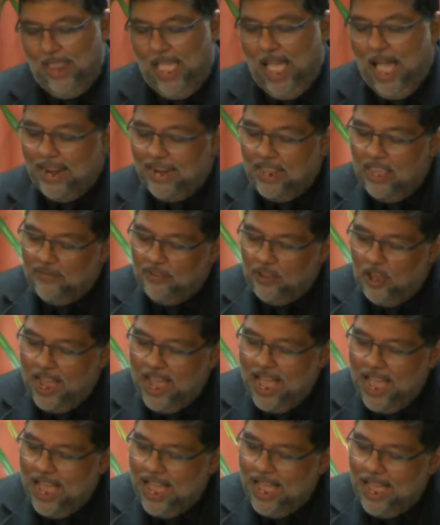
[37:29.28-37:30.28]
And if your
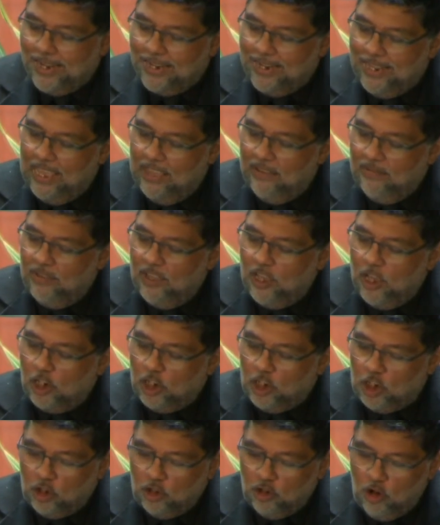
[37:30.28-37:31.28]
hand, even your
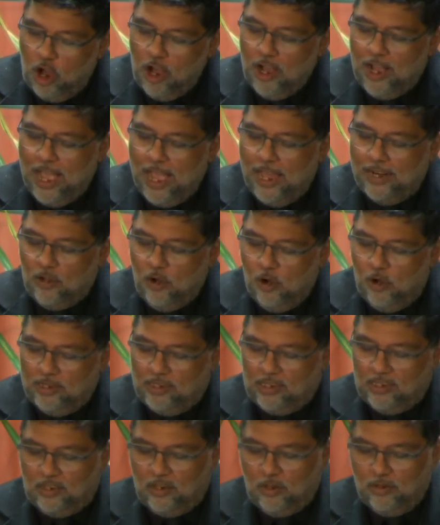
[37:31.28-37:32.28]
strong hand,
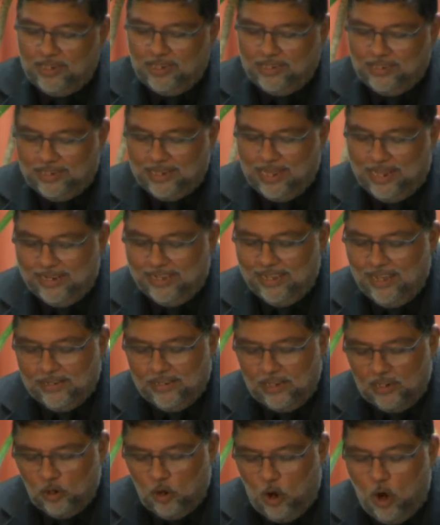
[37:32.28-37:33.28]
causes you to sin, cut
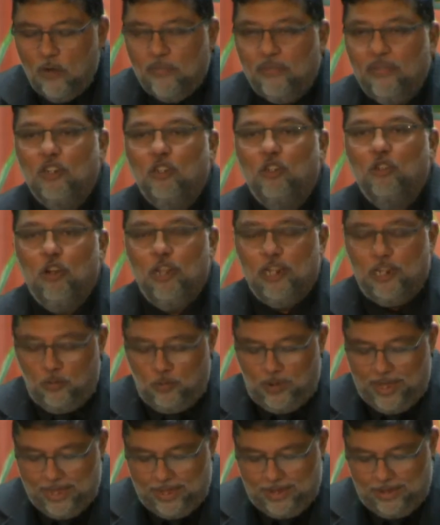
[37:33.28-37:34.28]
it off and throw it
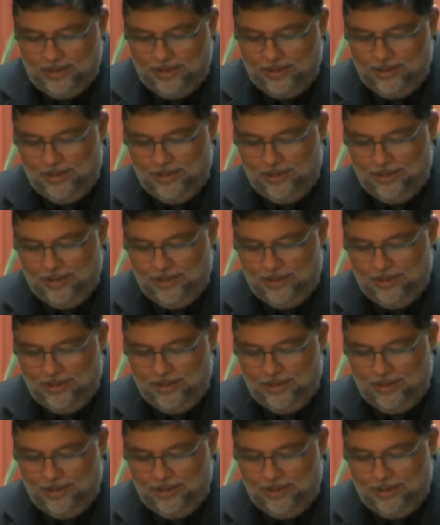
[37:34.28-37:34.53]
away.